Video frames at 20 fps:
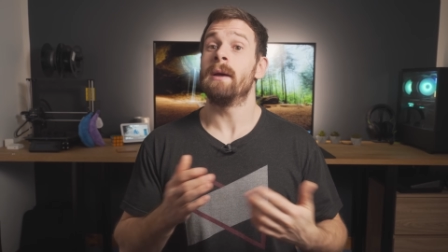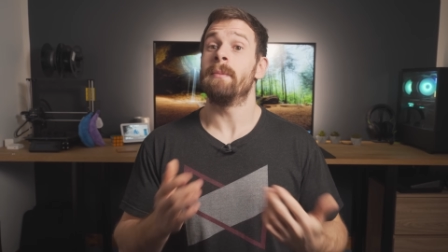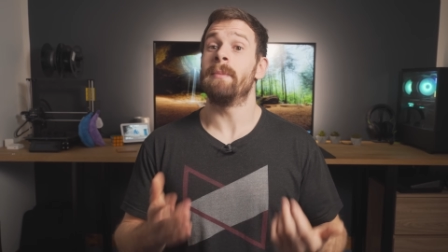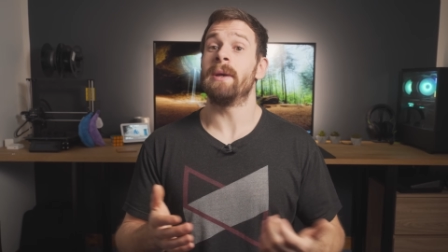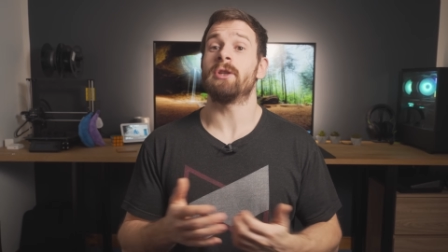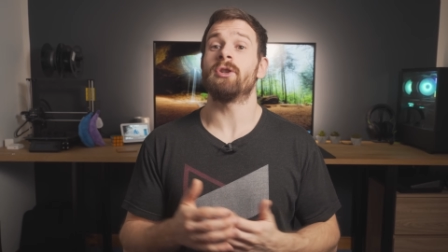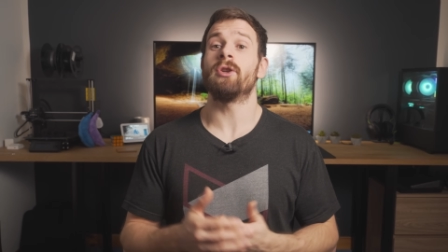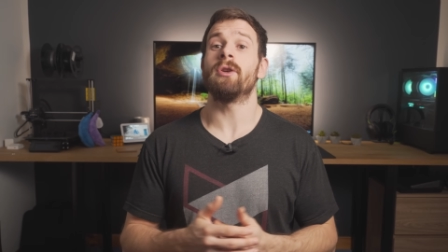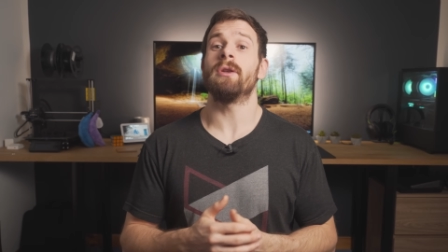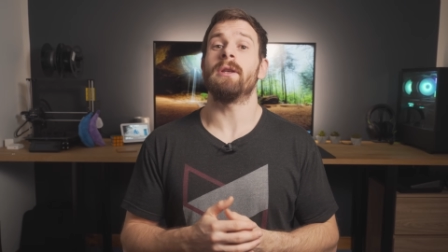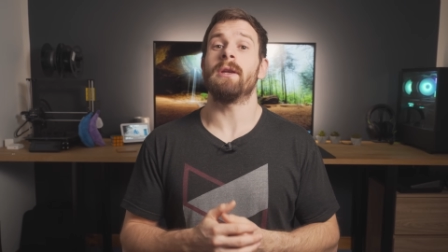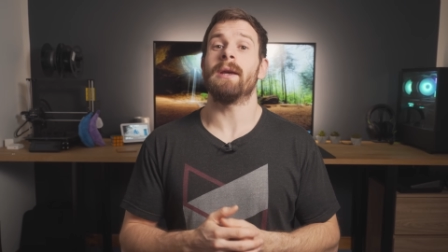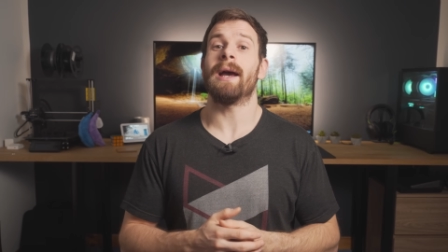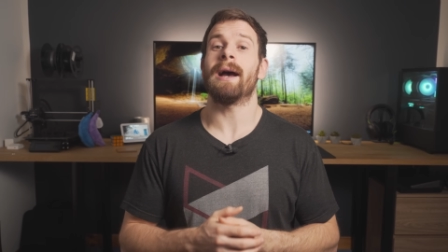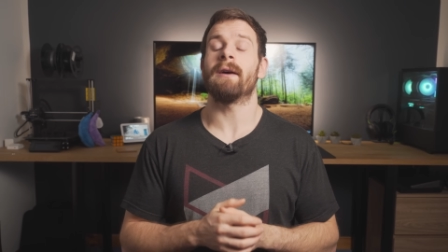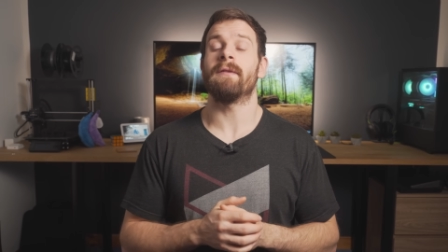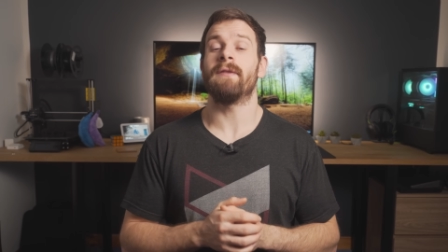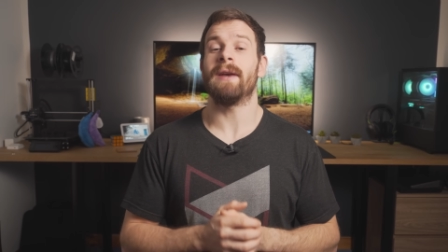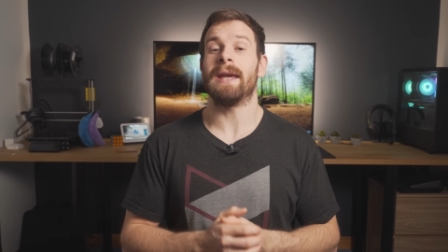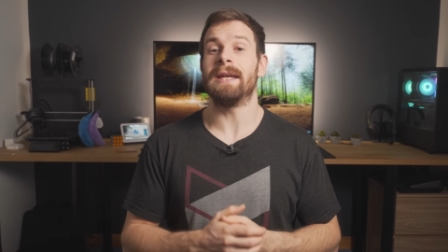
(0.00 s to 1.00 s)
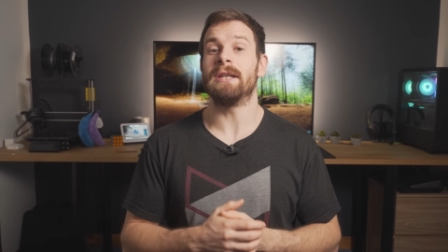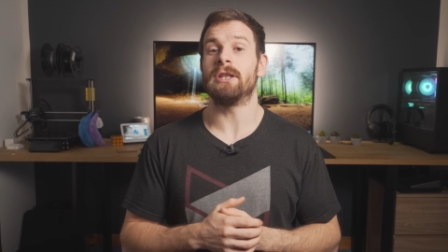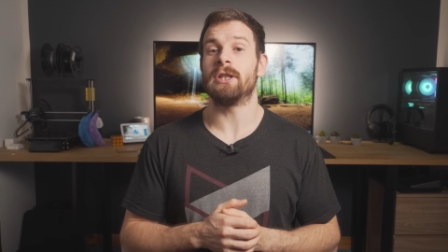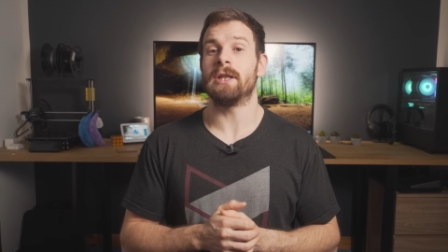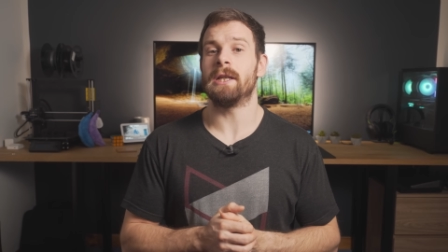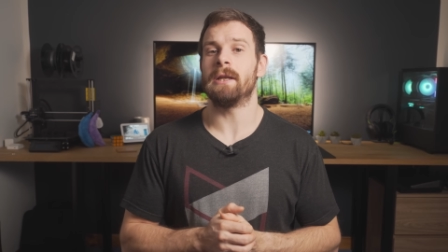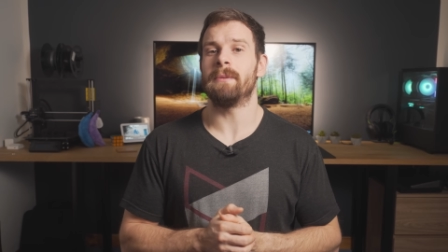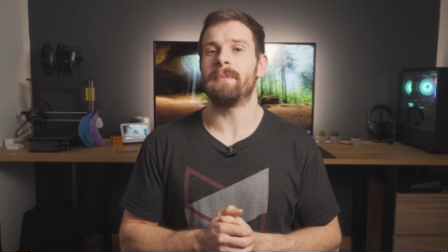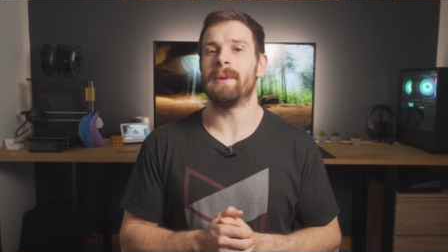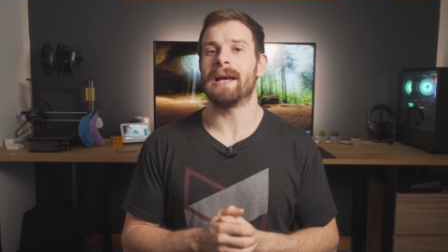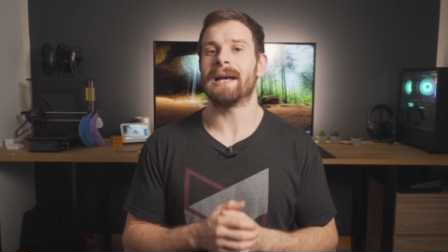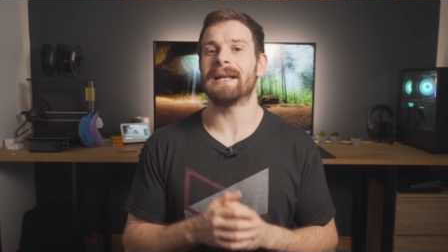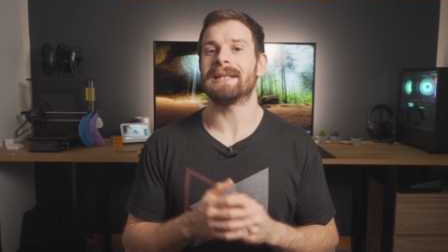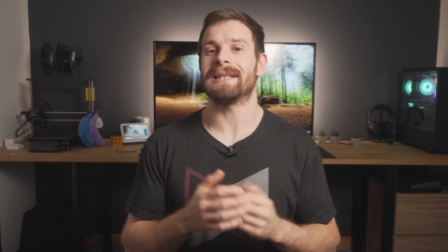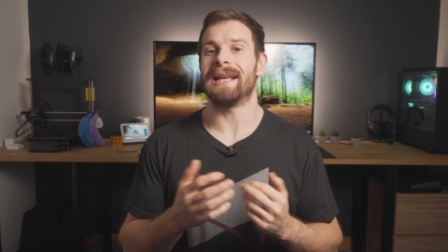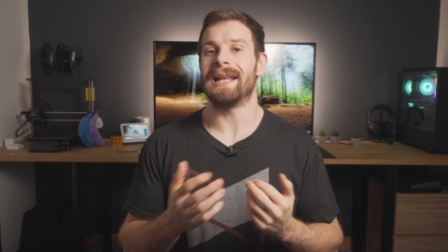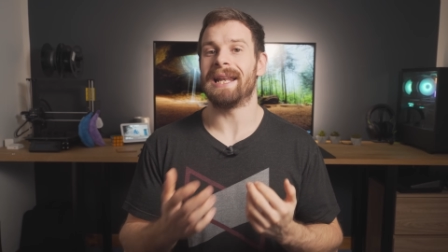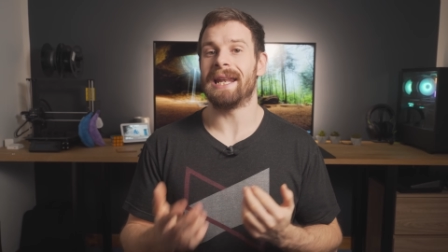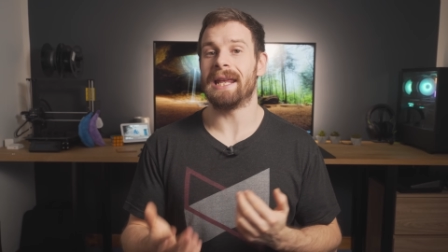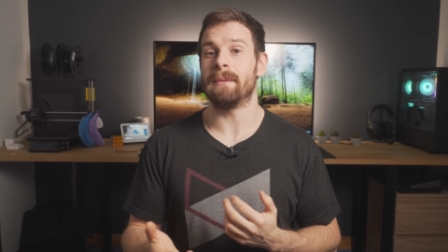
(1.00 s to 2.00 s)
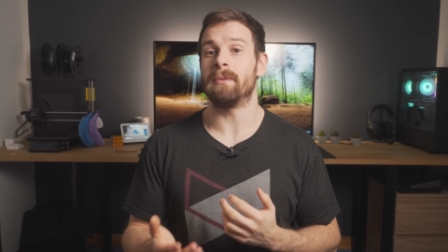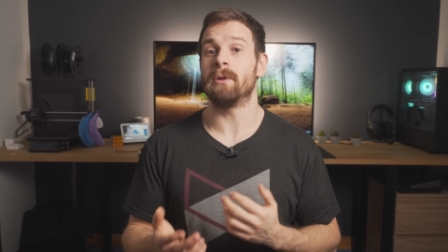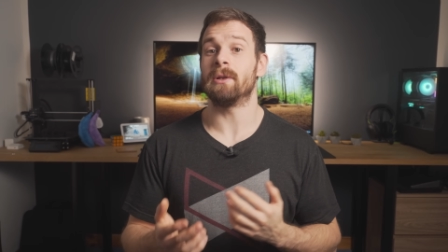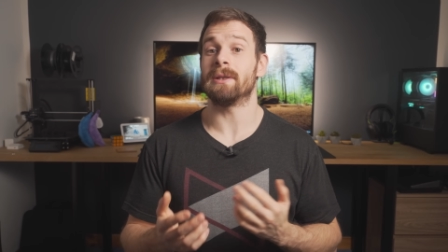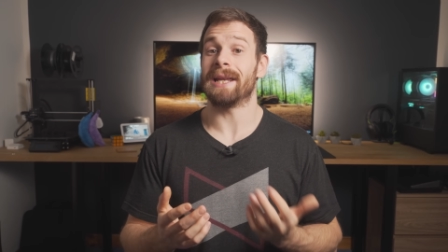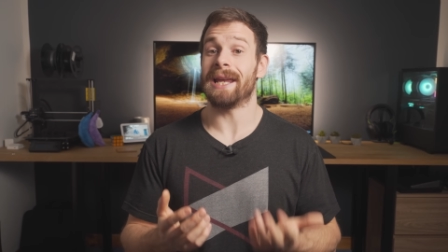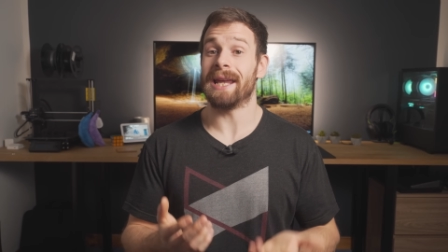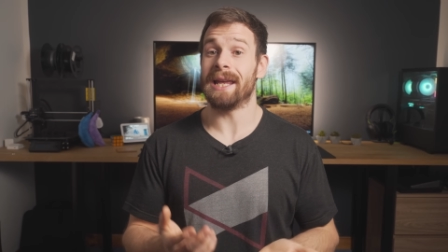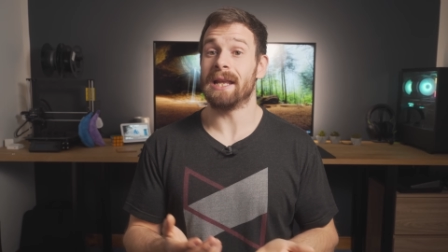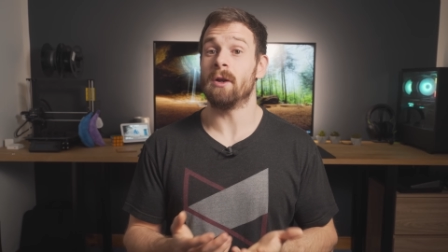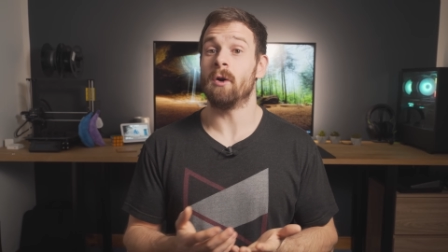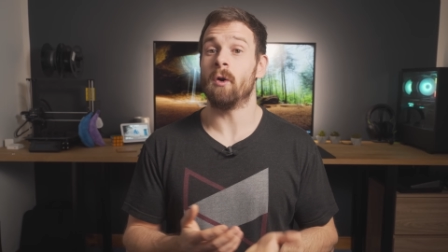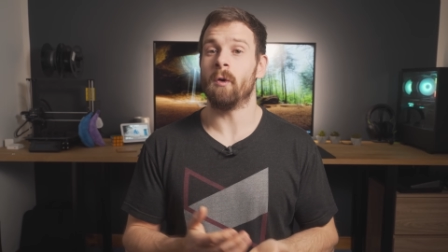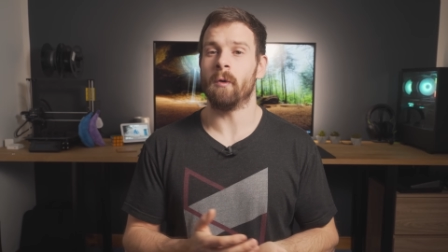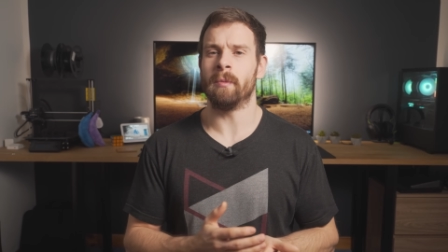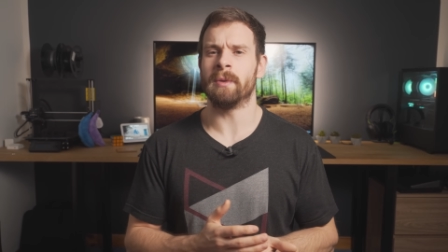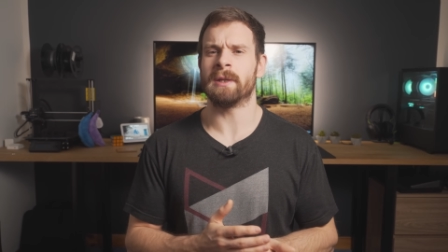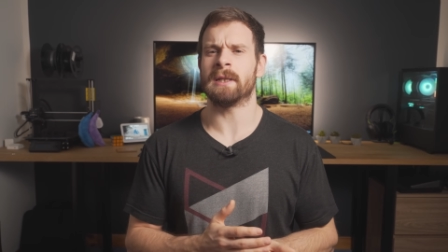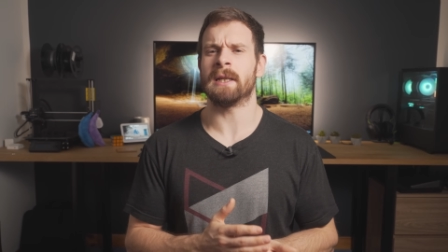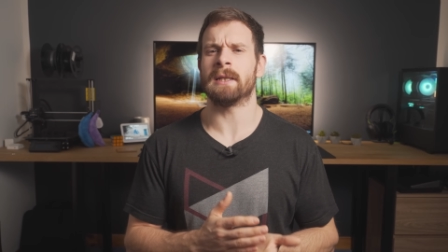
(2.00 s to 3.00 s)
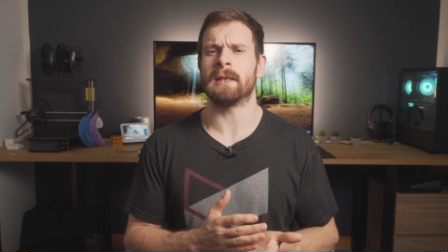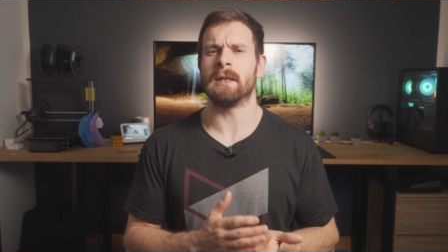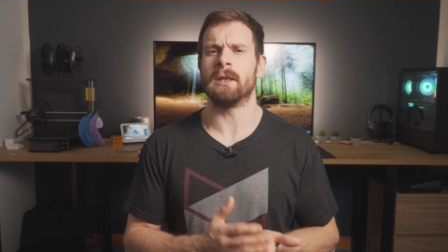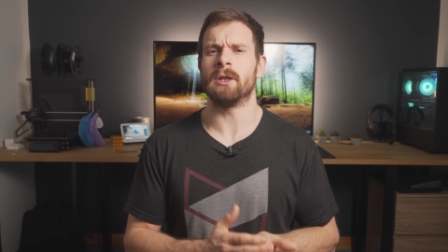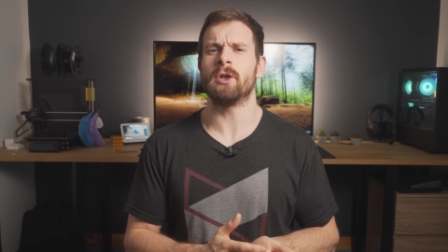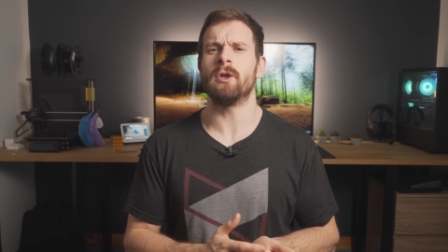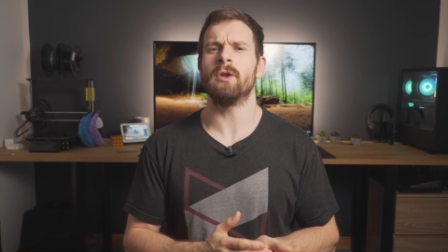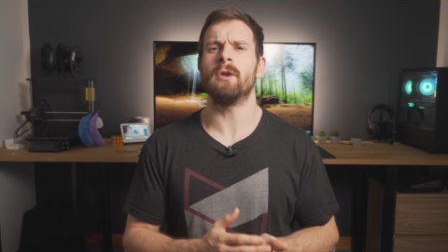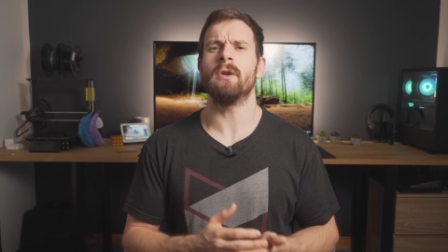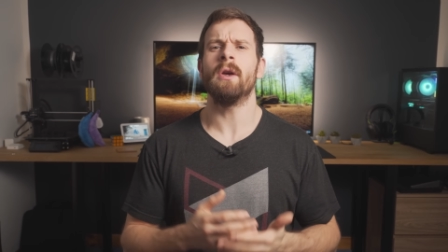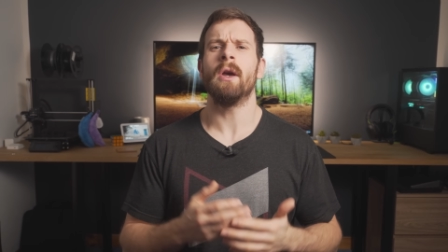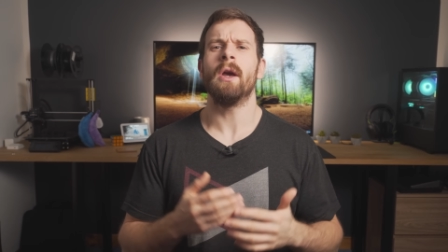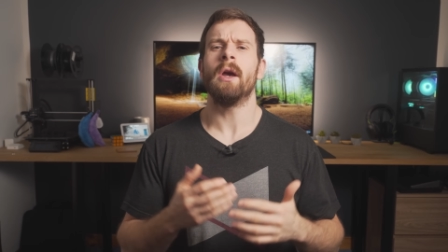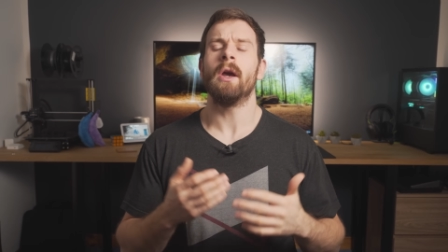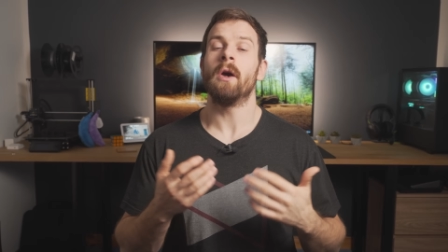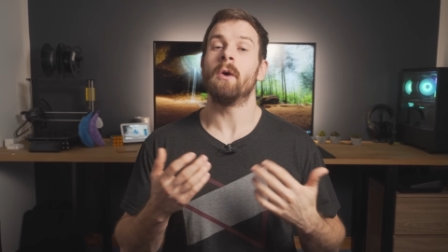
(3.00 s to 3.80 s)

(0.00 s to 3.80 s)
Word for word: Make sure that you have HTTPS enabled in Home Assistant 2,